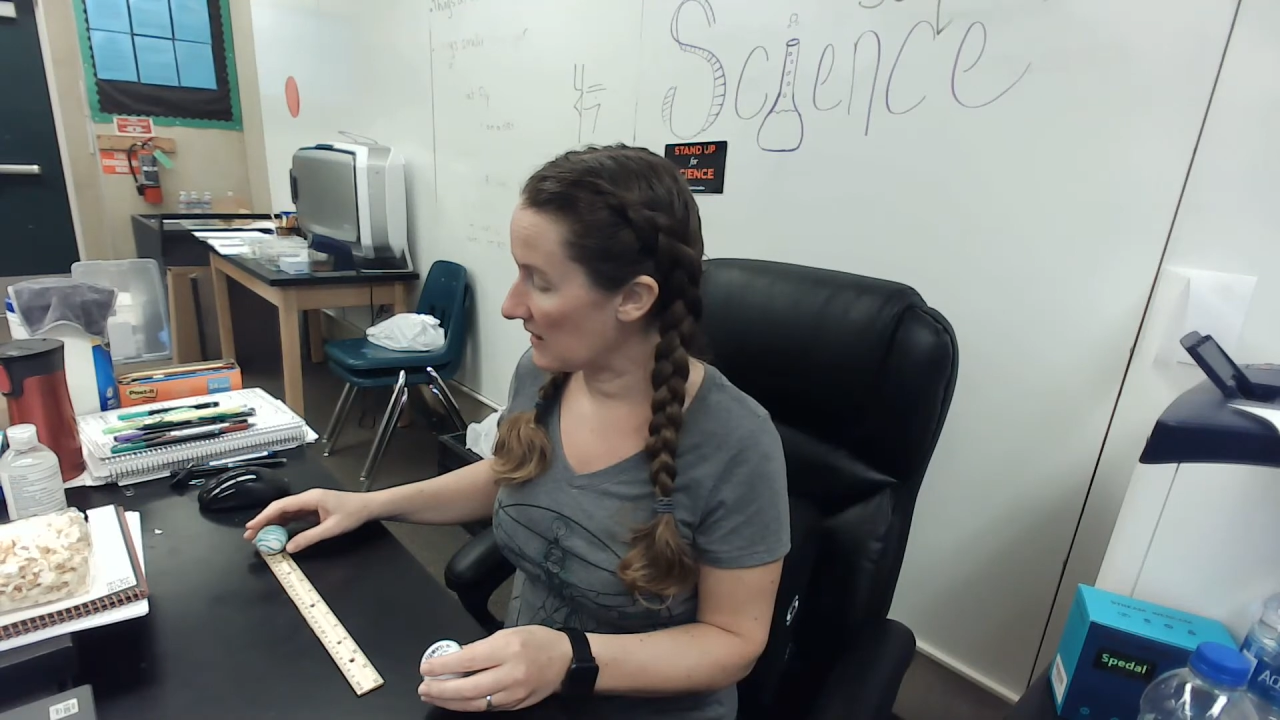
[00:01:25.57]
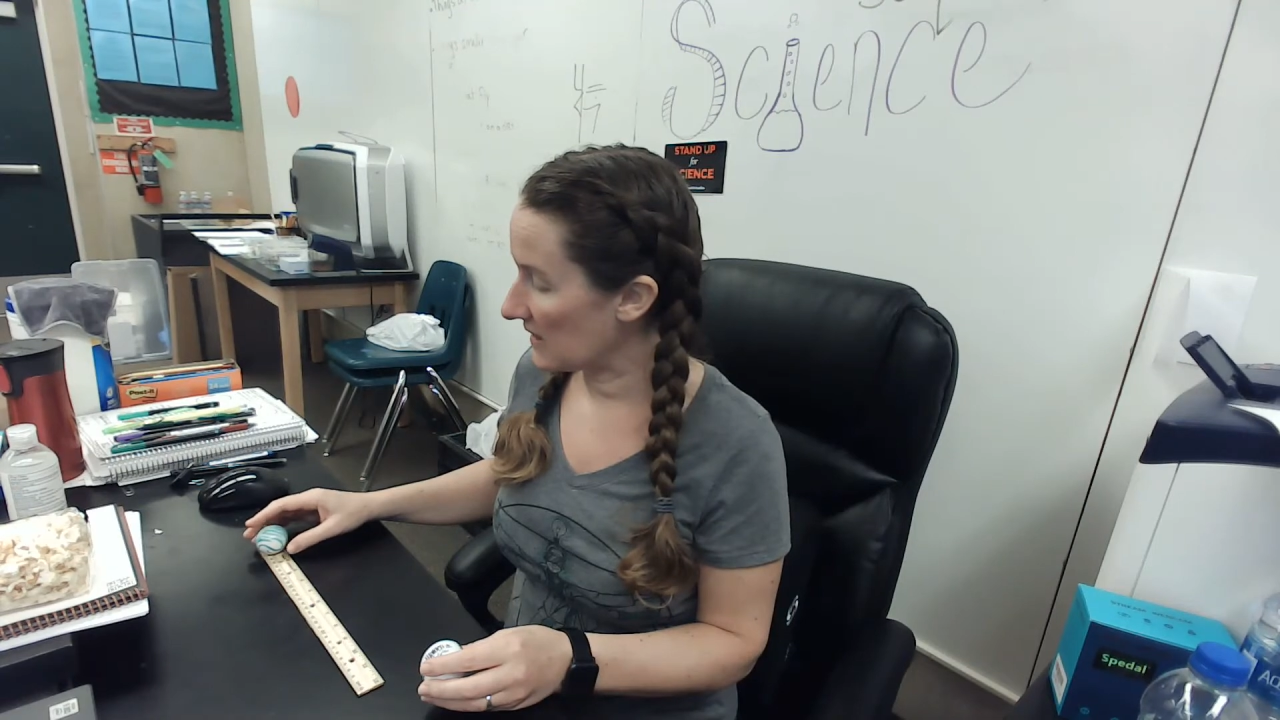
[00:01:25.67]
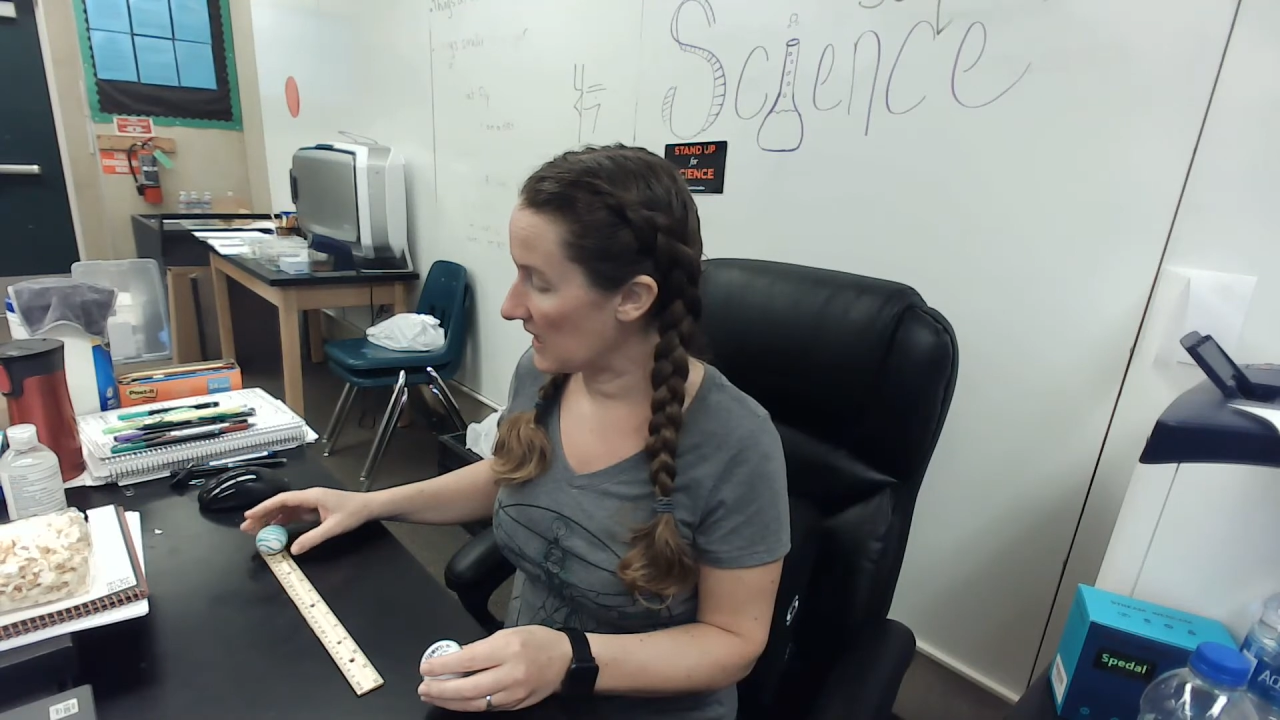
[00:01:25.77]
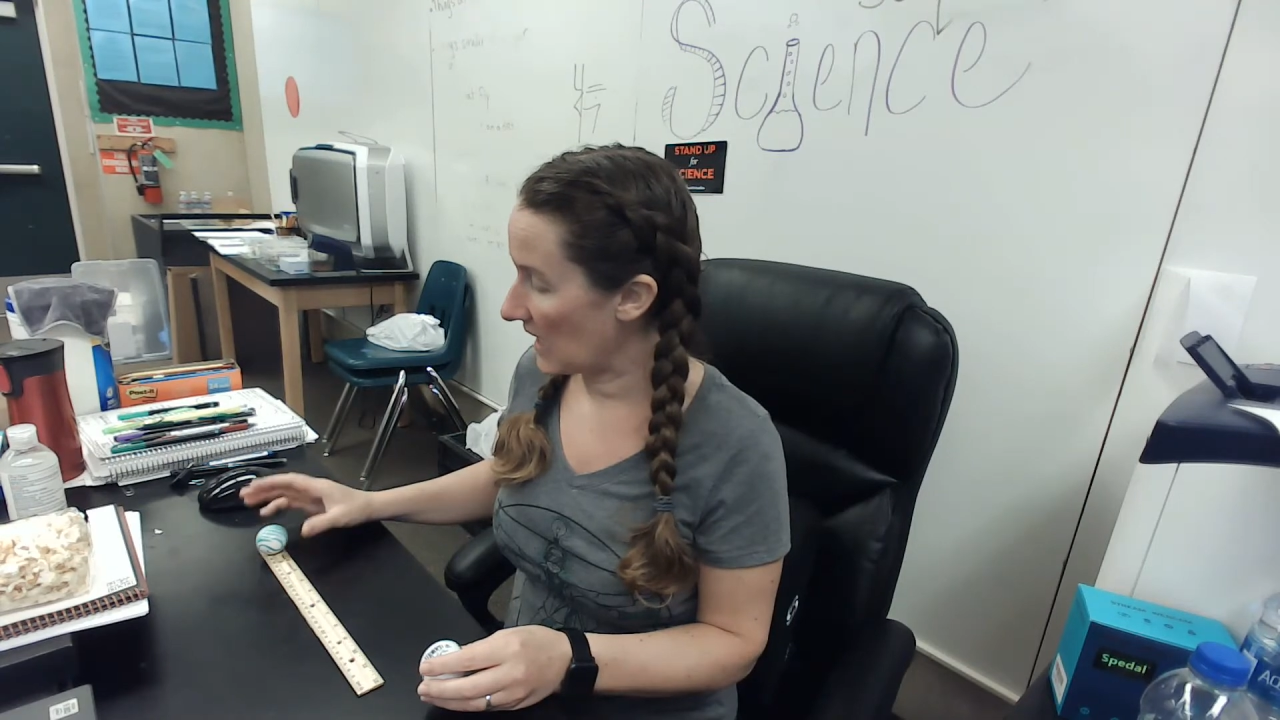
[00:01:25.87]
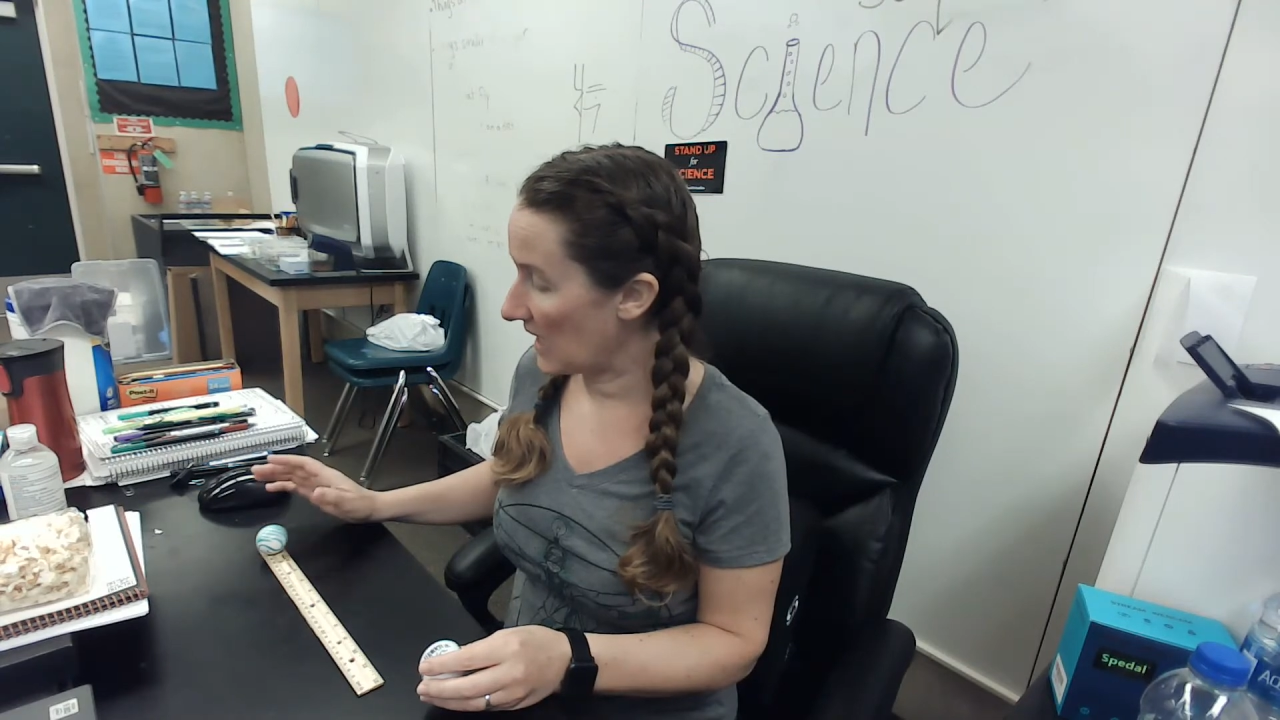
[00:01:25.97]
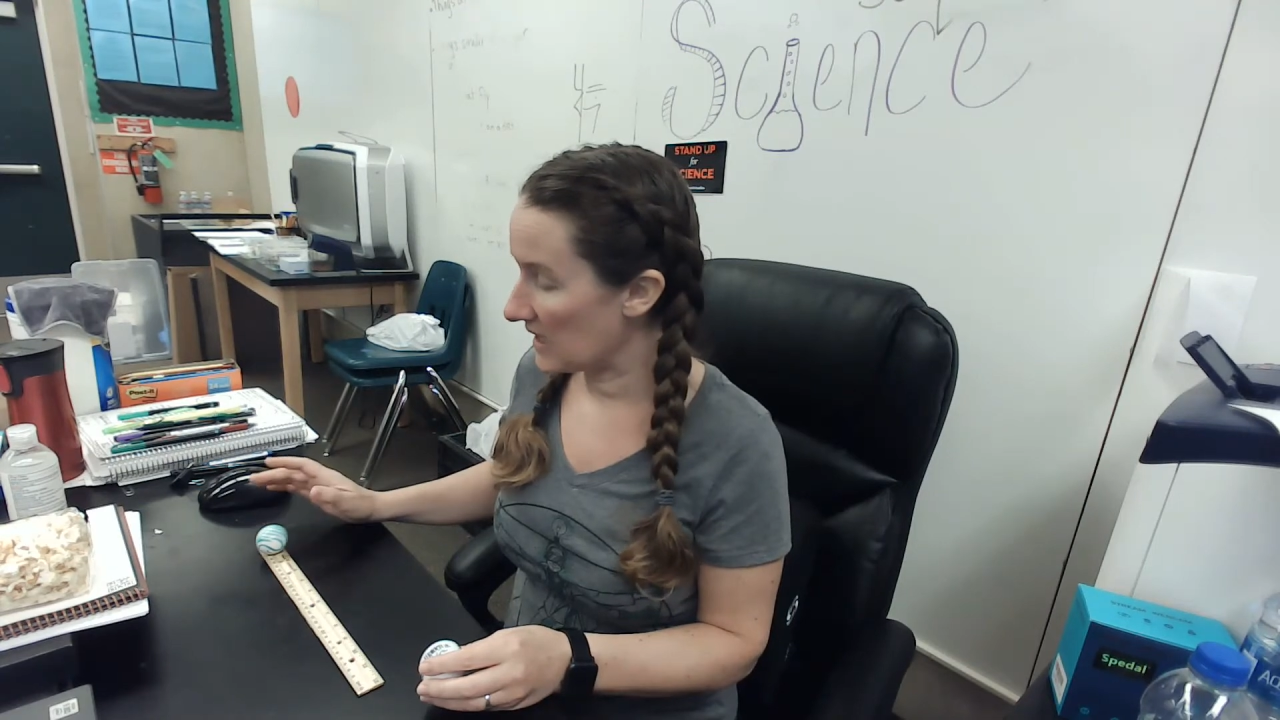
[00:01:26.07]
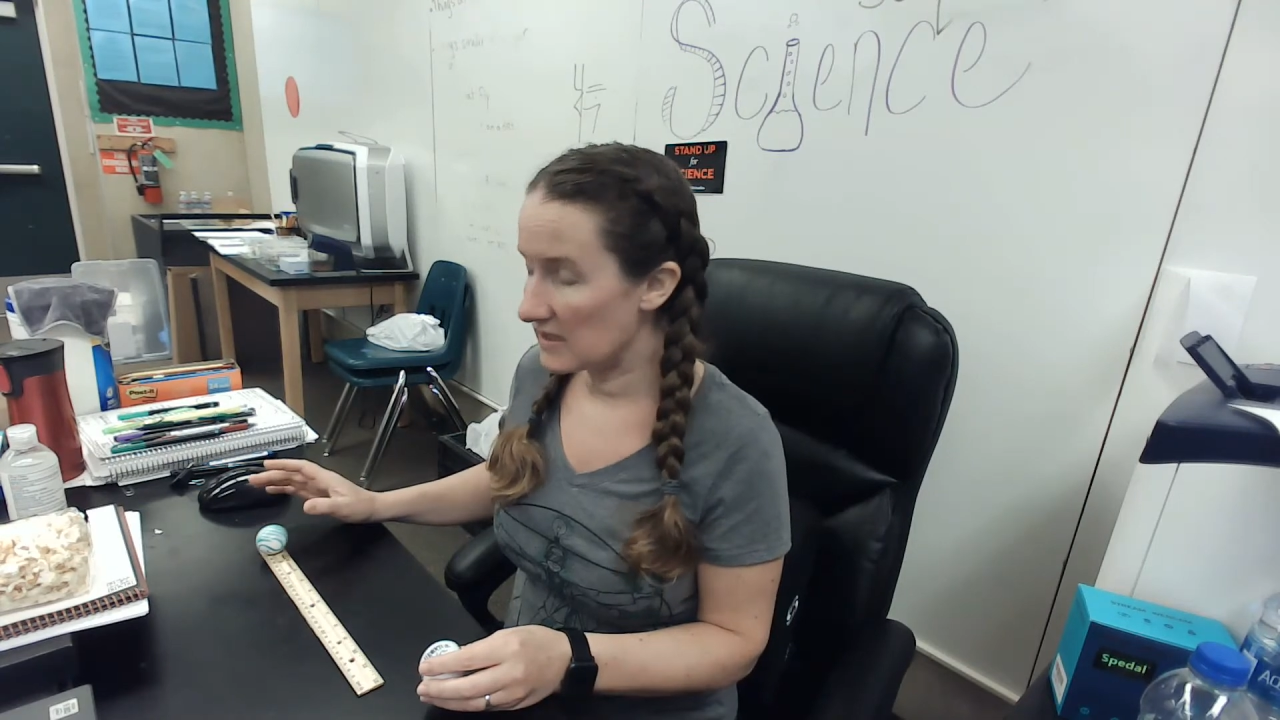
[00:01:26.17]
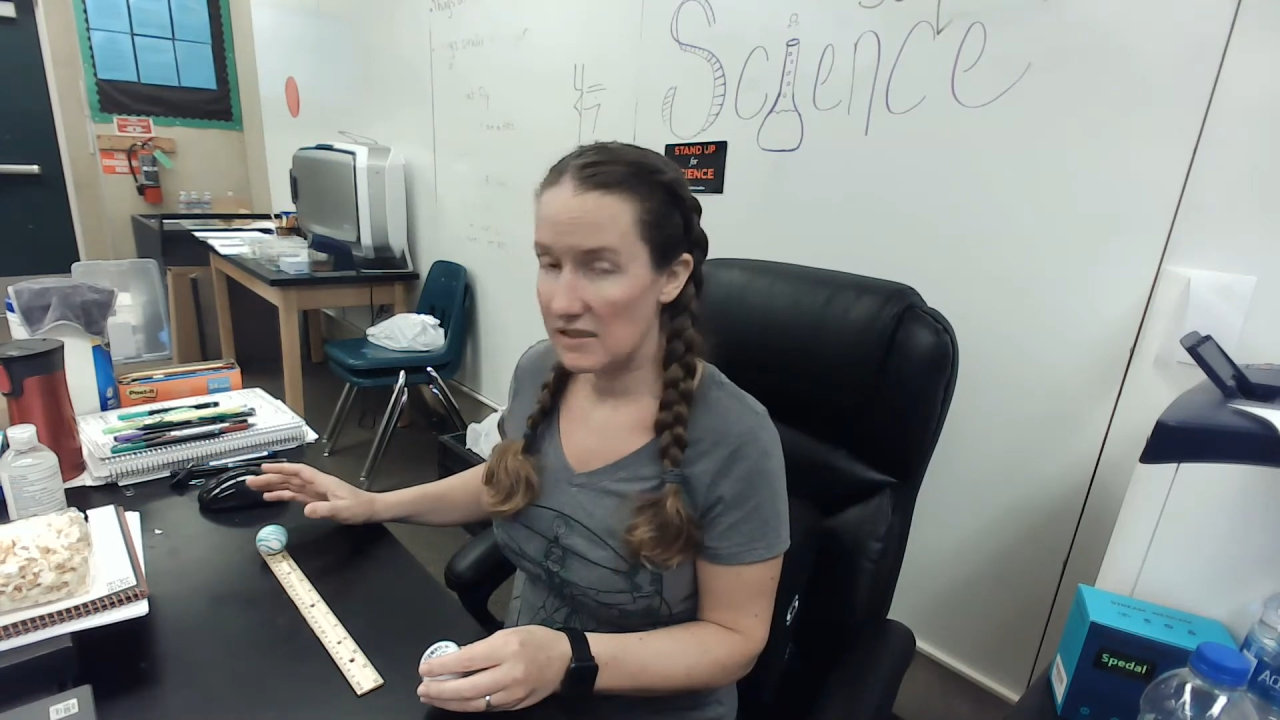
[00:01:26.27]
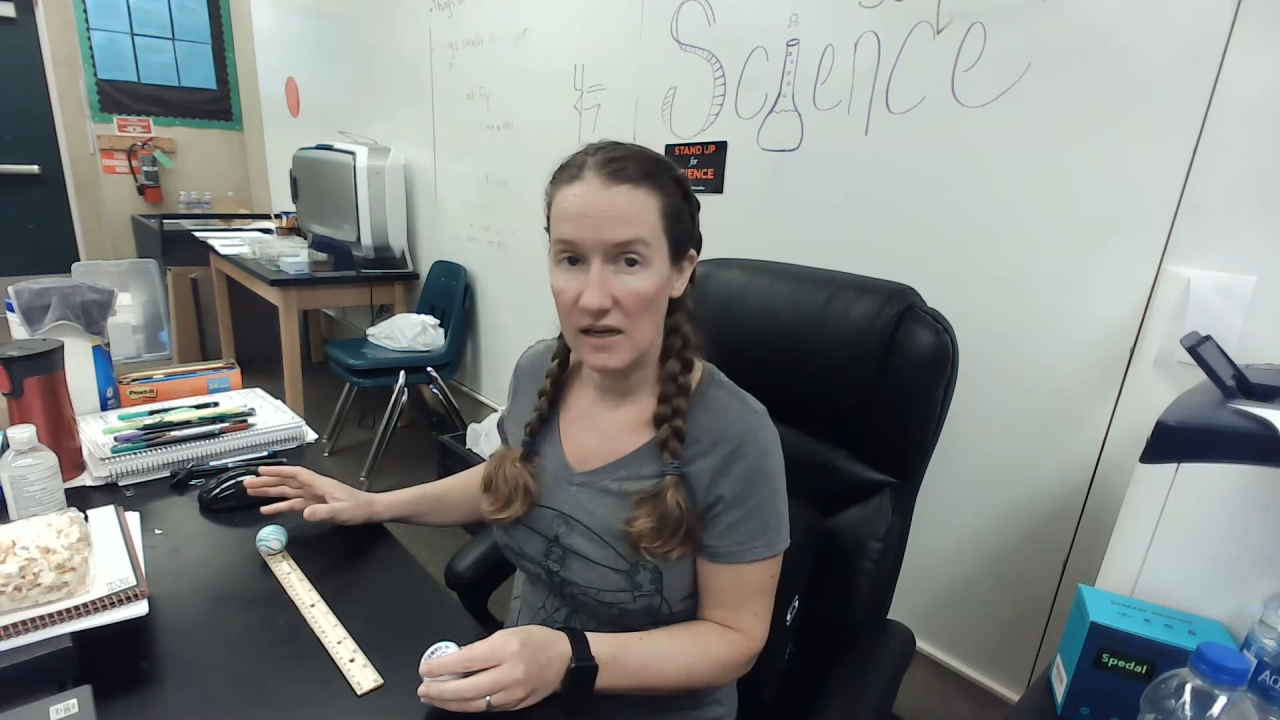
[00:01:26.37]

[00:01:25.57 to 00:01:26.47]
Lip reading: the end